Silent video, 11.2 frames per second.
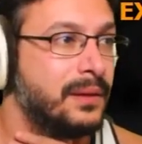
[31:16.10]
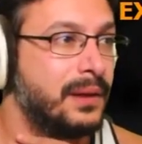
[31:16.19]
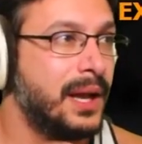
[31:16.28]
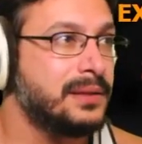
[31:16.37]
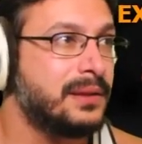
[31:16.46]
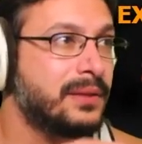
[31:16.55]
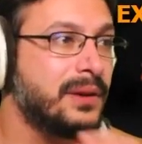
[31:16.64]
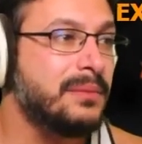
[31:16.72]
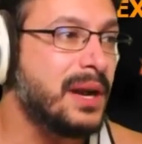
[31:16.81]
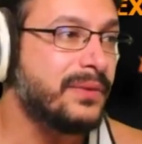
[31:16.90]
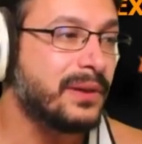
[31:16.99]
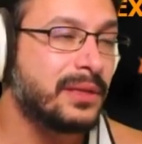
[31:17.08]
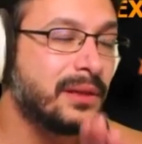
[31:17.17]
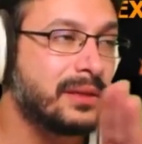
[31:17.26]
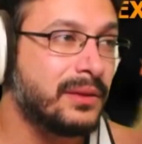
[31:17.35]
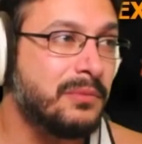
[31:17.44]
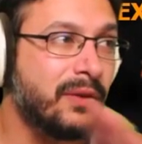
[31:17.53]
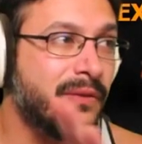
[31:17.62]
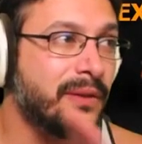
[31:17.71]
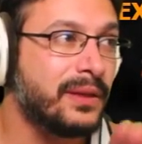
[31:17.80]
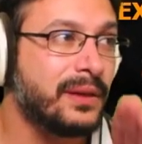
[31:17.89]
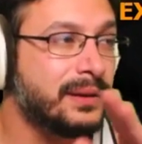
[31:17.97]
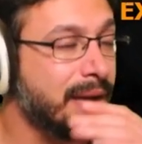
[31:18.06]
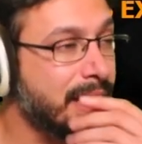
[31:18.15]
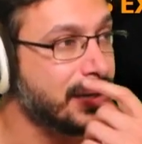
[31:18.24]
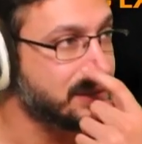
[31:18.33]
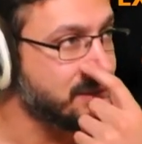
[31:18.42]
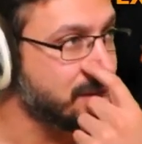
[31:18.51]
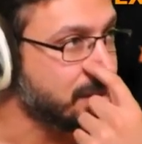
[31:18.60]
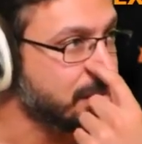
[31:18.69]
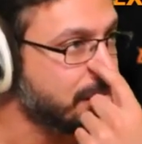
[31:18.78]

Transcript: It's a 3 mana for 3 more. God, it's really good.